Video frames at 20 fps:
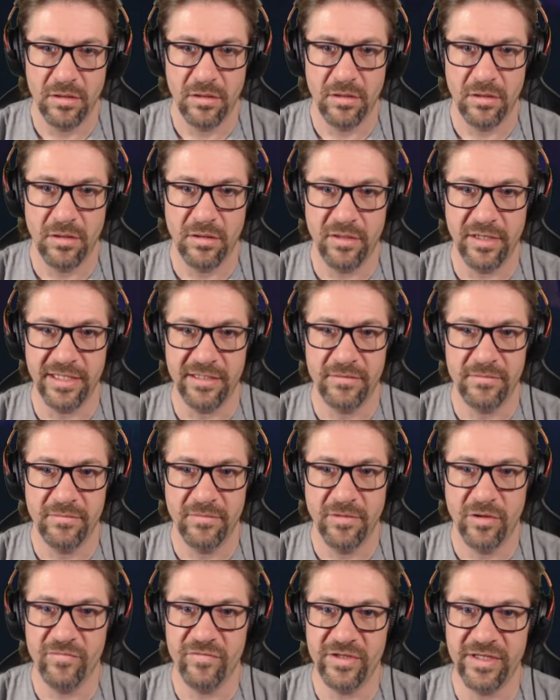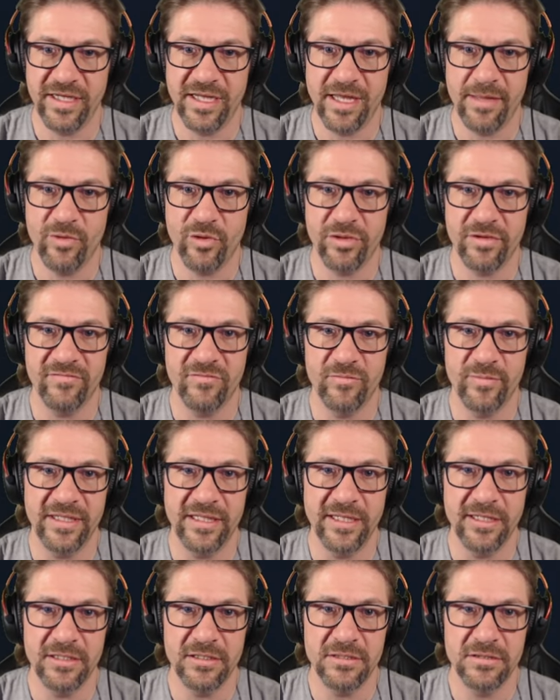Alright. Hopefully I got both of them in
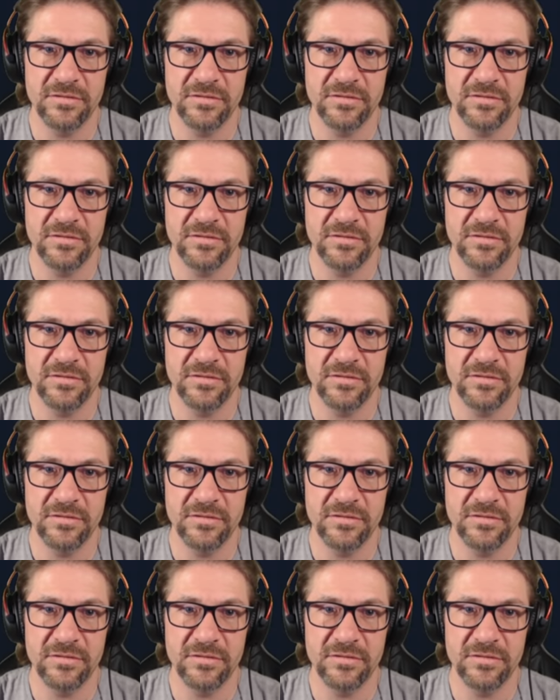there.